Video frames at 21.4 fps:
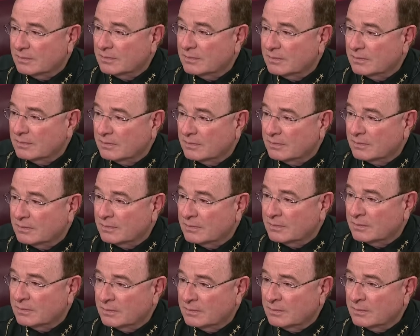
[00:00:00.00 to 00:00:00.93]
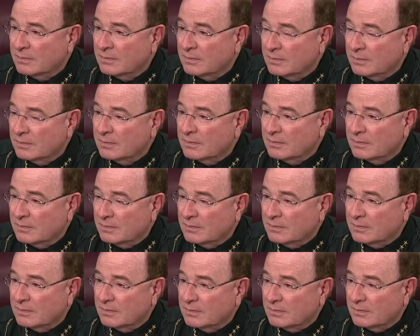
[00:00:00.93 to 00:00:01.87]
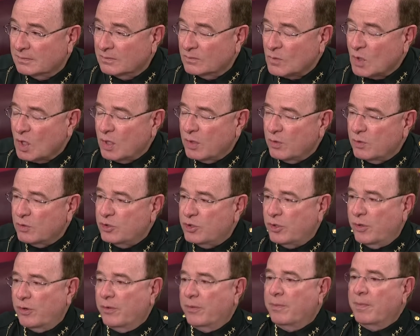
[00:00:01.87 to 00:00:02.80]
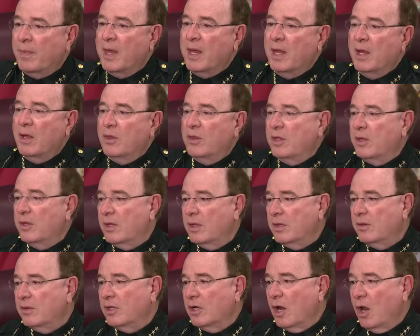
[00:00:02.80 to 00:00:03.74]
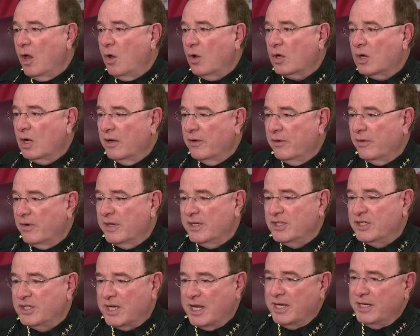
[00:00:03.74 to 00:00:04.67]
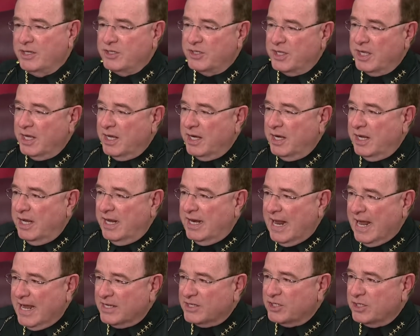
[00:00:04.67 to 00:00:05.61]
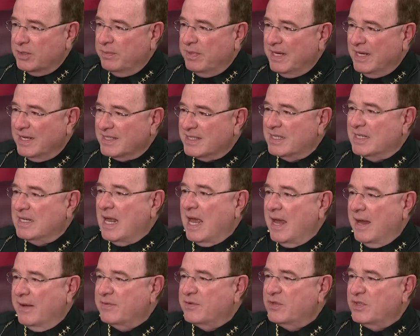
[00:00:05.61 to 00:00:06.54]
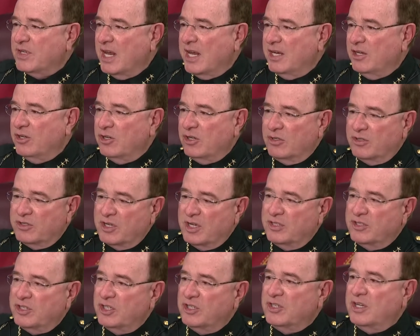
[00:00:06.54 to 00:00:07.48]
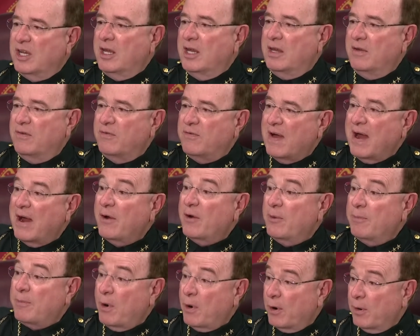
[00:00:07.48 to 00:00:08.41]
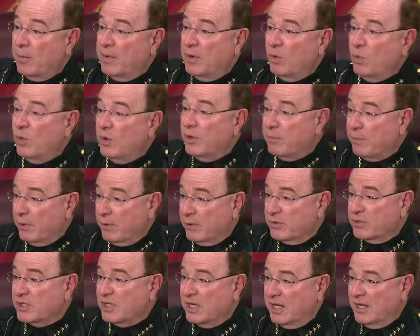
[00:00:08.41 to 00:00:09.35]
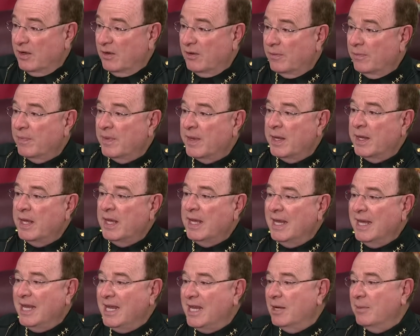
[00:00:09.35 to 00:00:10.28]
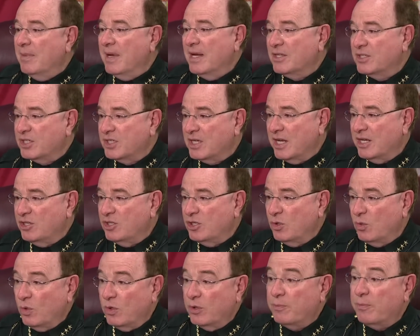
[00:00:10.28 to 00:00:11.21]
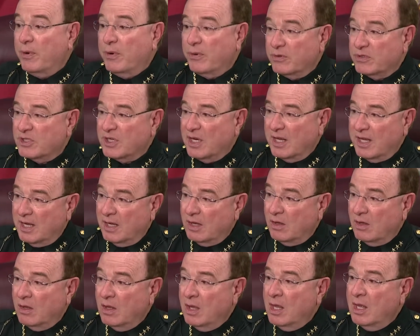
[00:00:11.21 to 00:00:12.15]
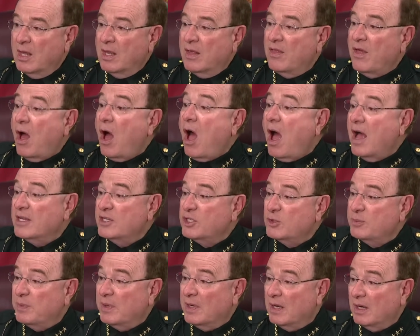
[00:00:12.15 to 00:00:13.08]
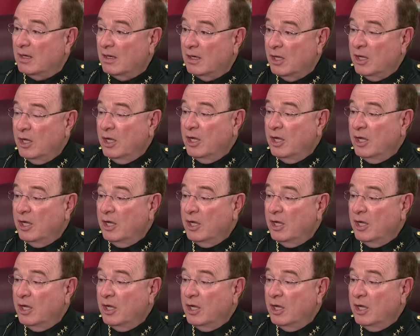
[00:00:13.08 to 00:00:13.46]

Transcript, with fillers: any fire department or EMS station? Sure. The, the law clearly states that it has to be a staff station, such as a fire department with personnel, EMS station with personnel, the hospital.